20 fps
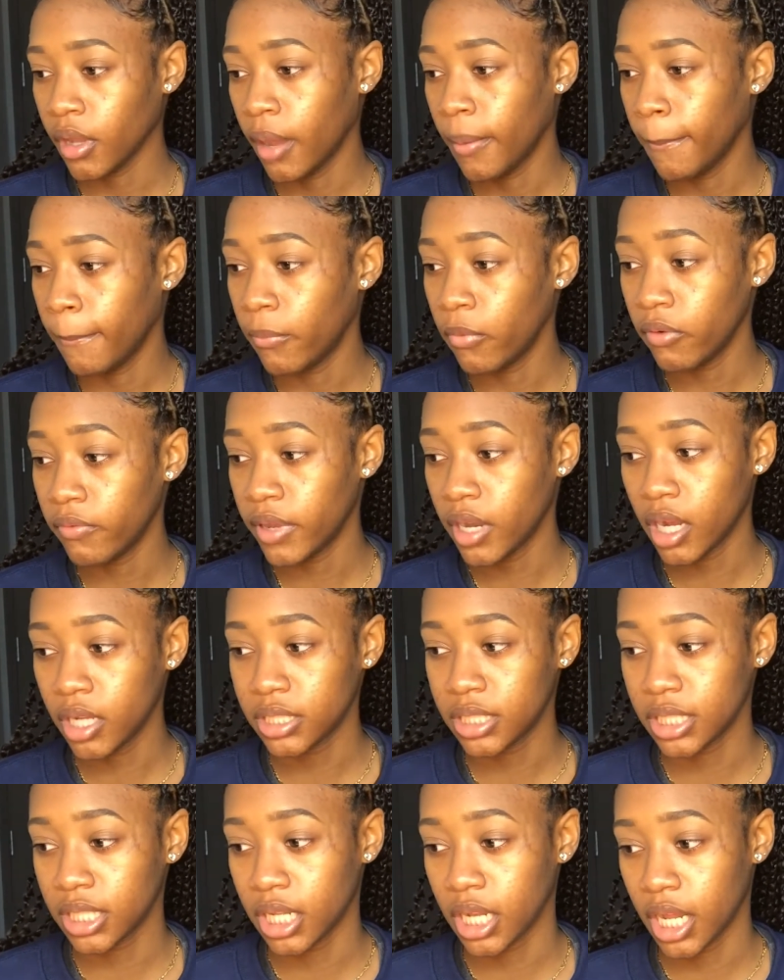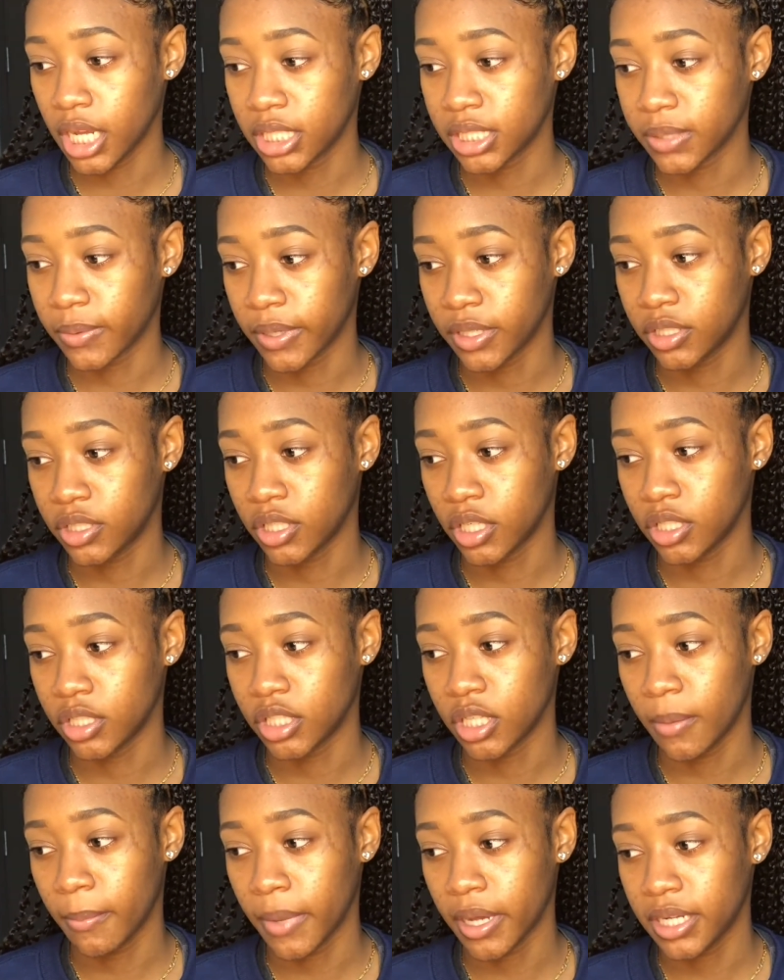Moving on to the next question.
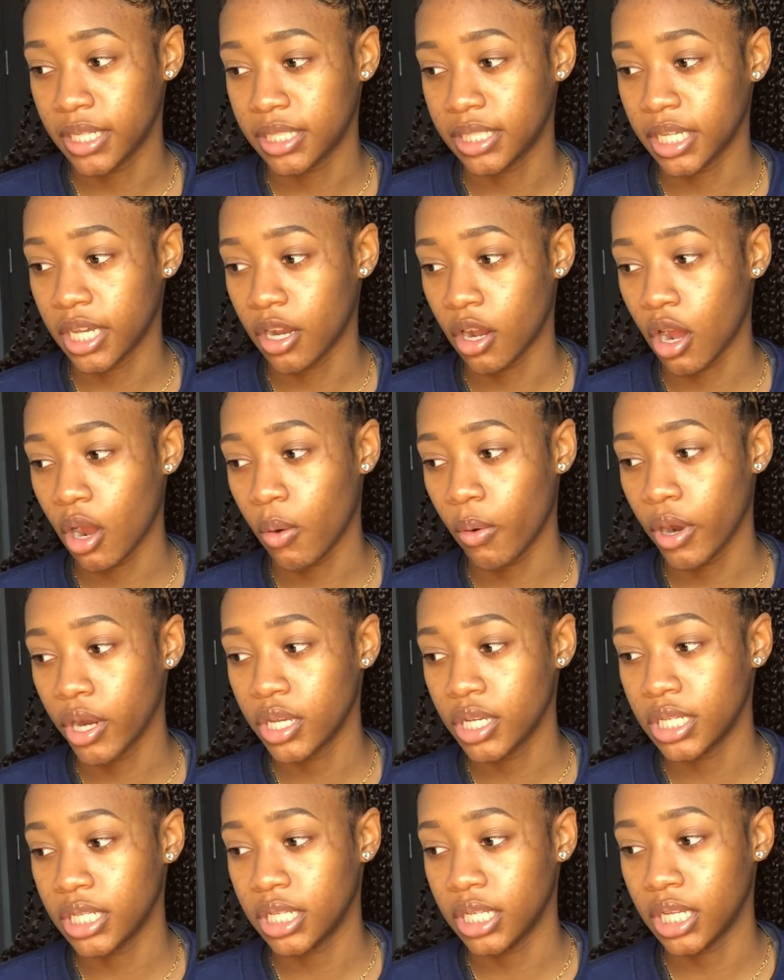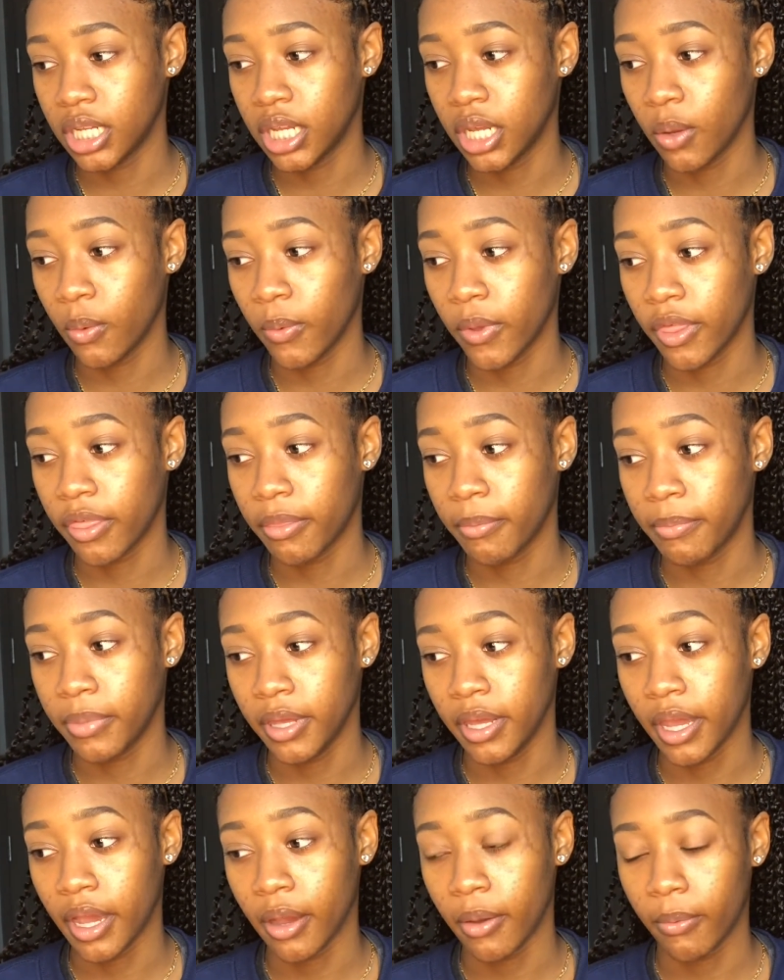Somebody said, how are you dealing with
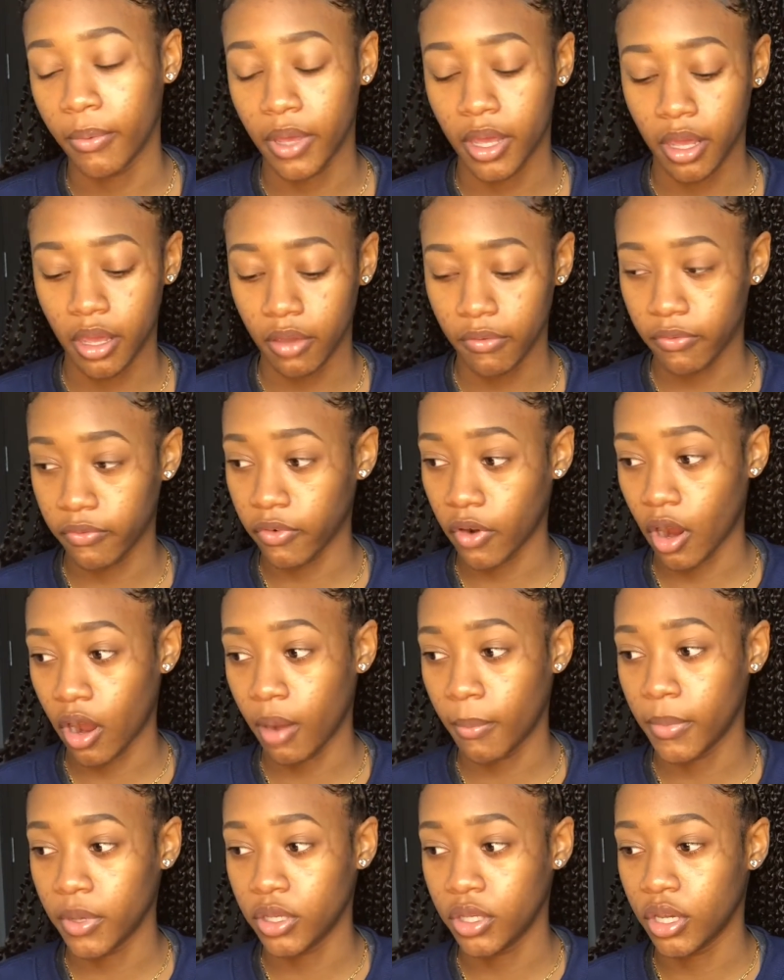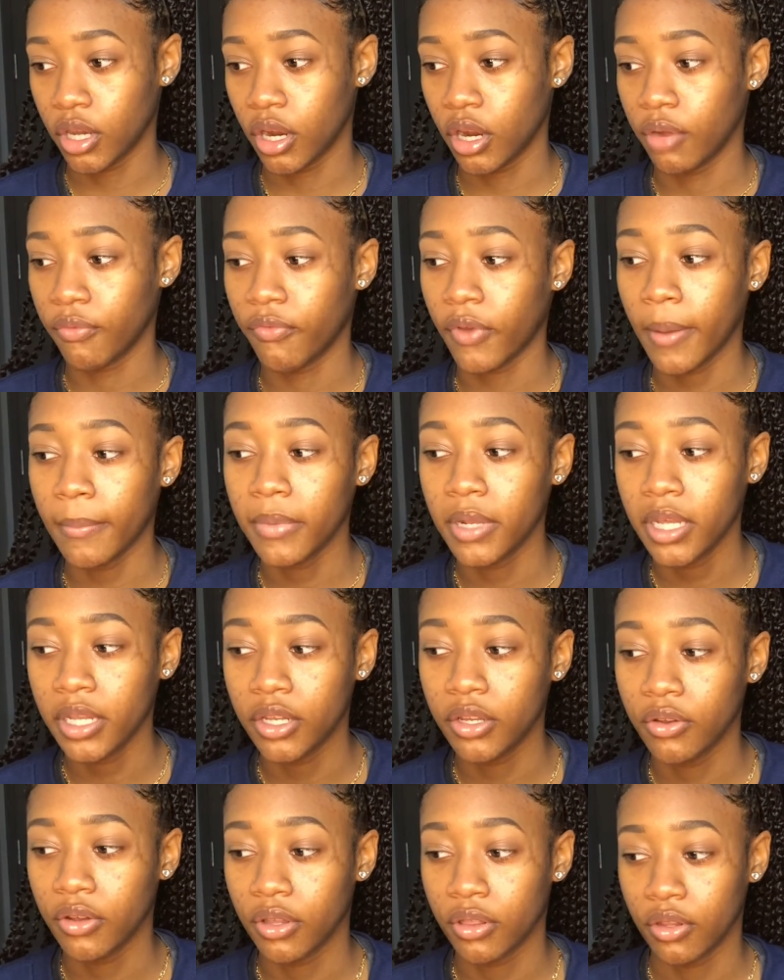being away from your family
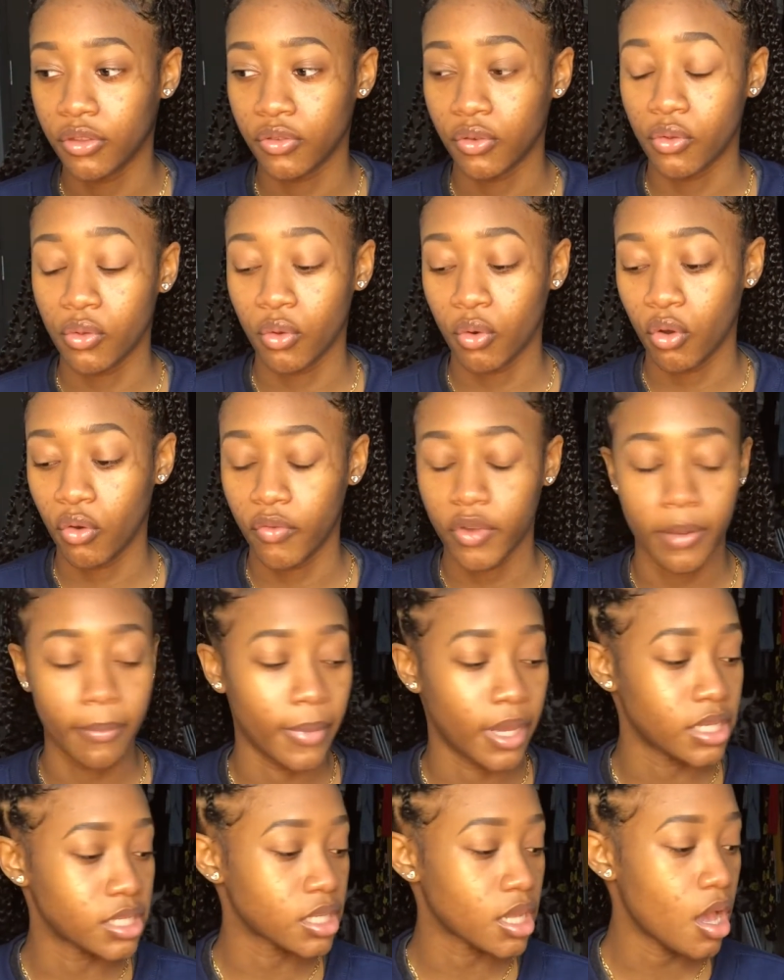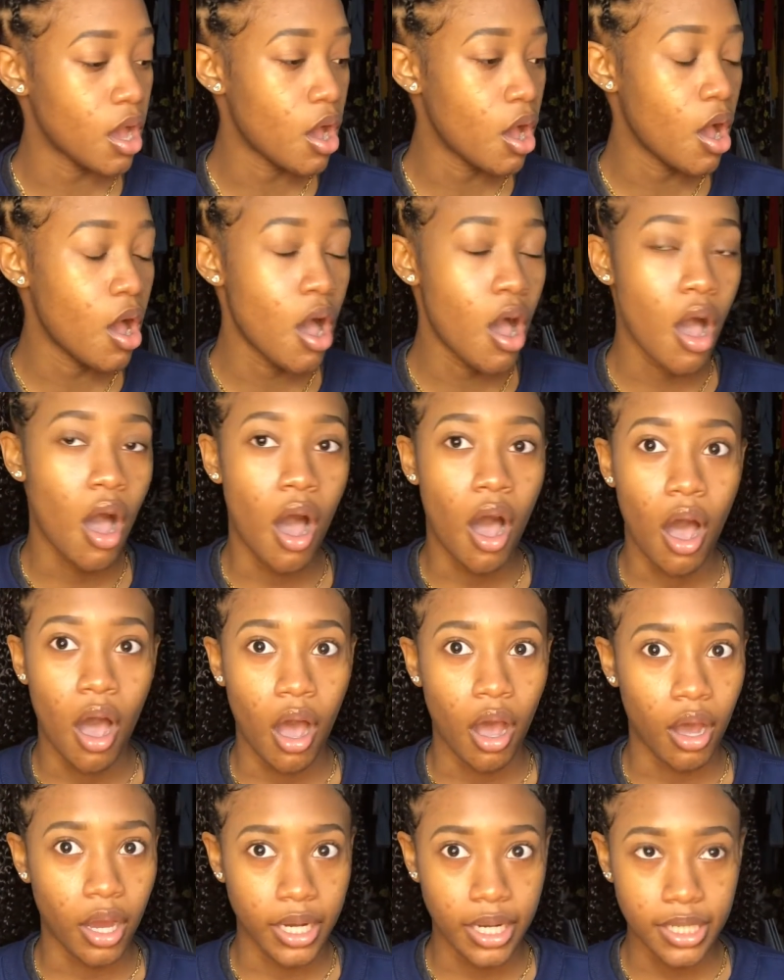during this whole COVID mess?
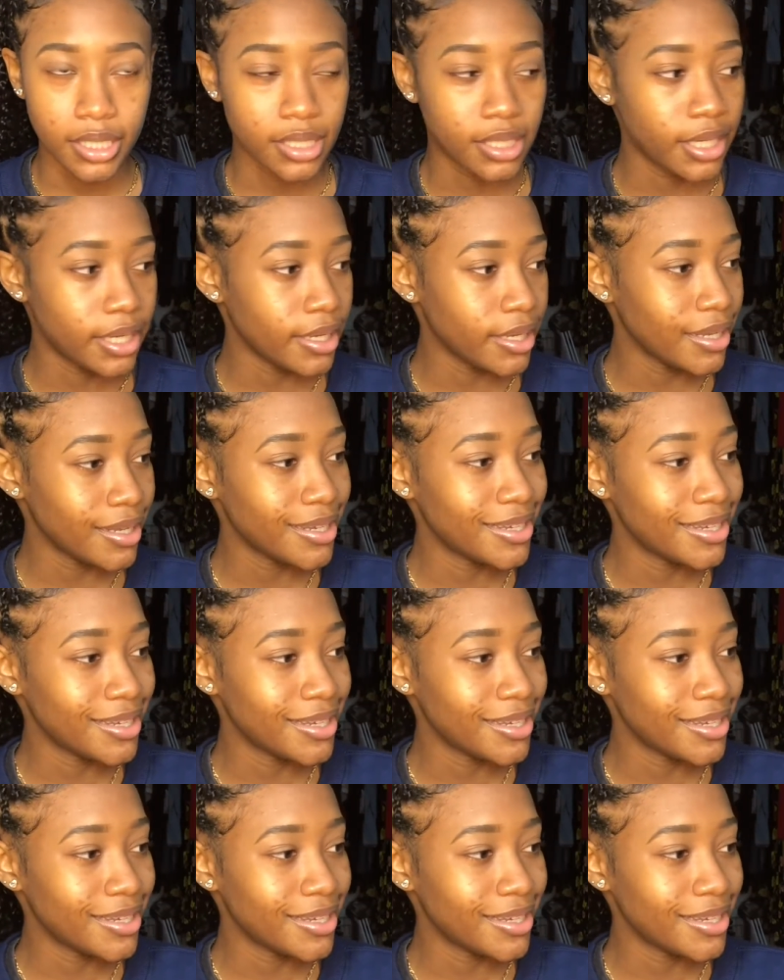Honestly,